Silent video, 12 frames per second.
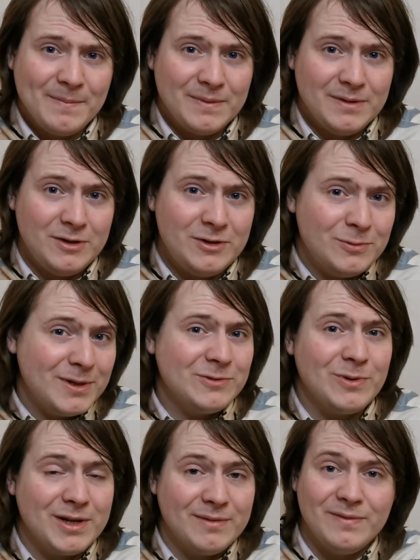you should always
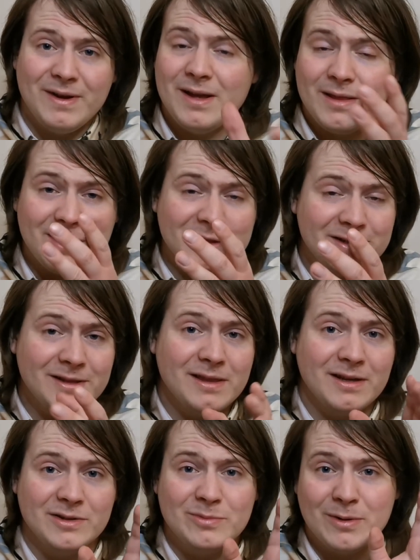try and convey. That's another
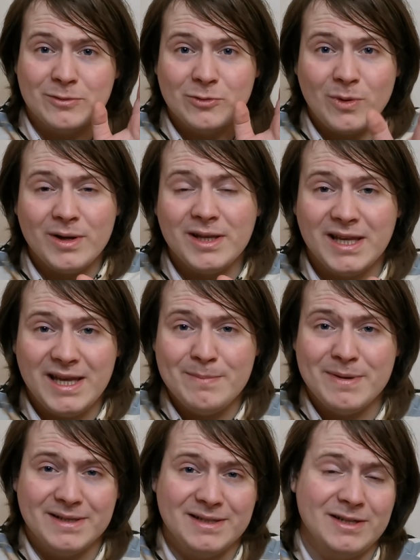thing as well. Try and
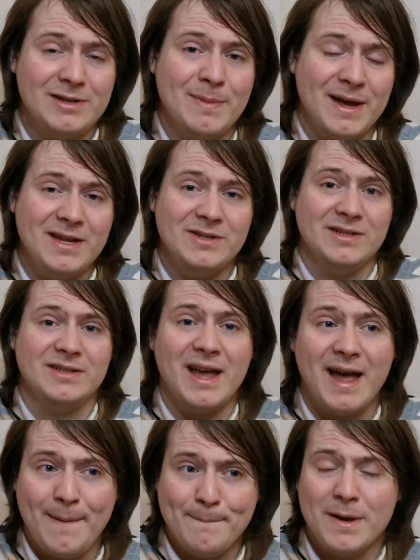keep it to 2 pages
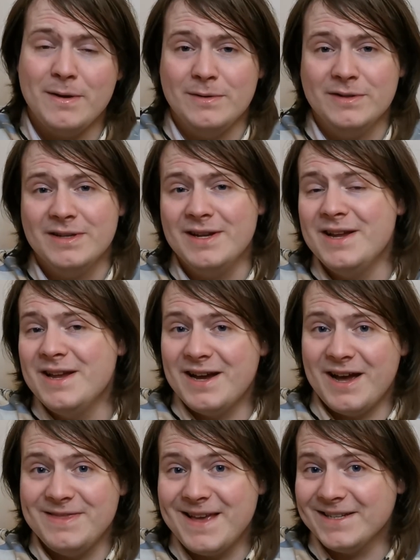at most.
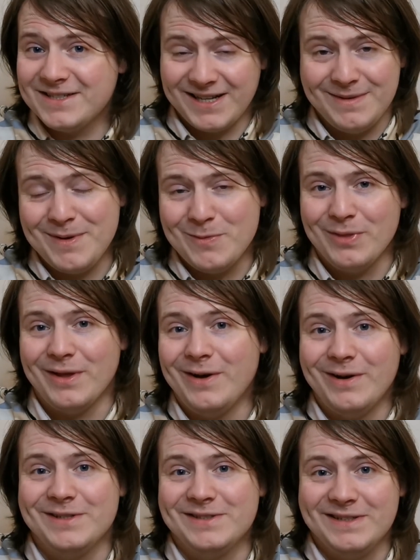And that's going to be one of the
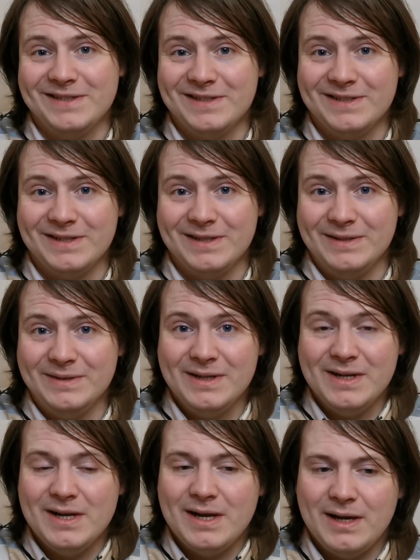hardest things to do.
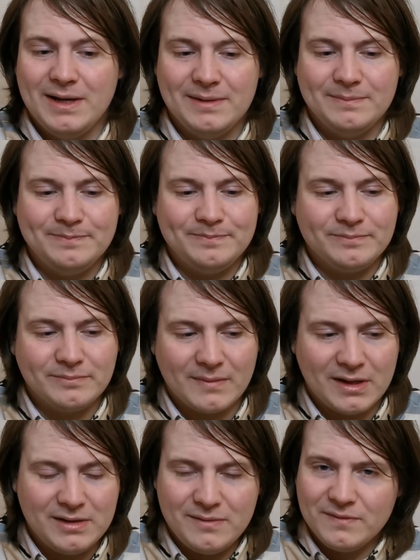And
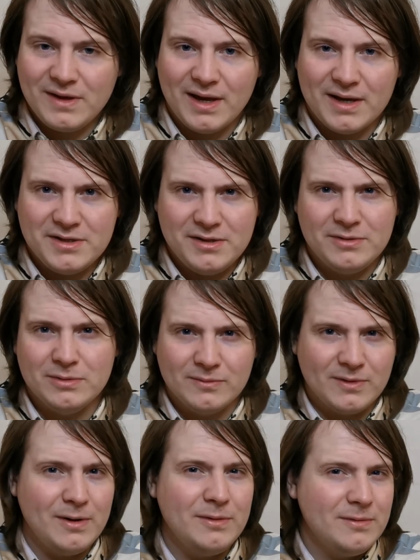don't forget, as you sort
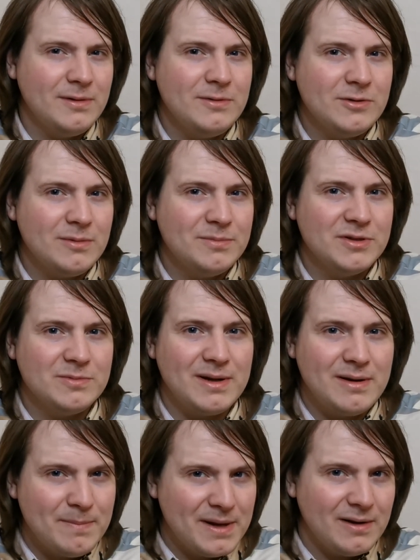of go through new jobs as
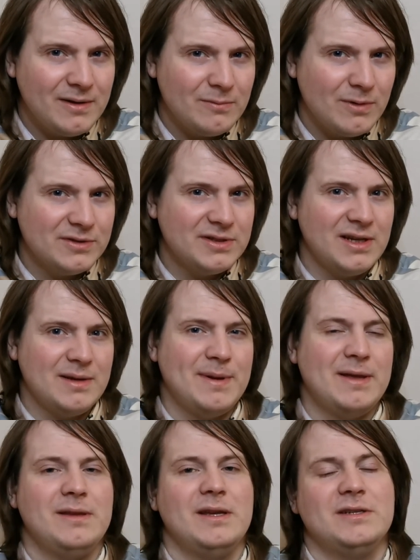well, a bit like what I was saying
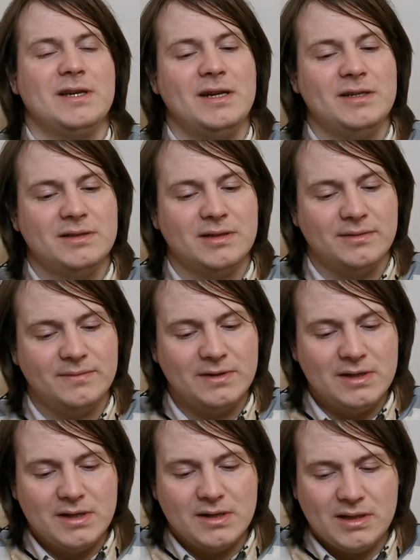about the education stuff,
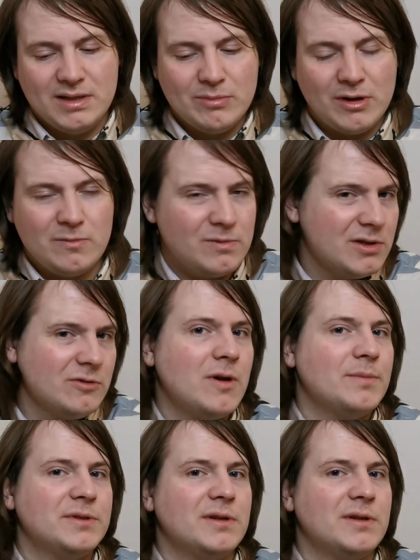you might want to drop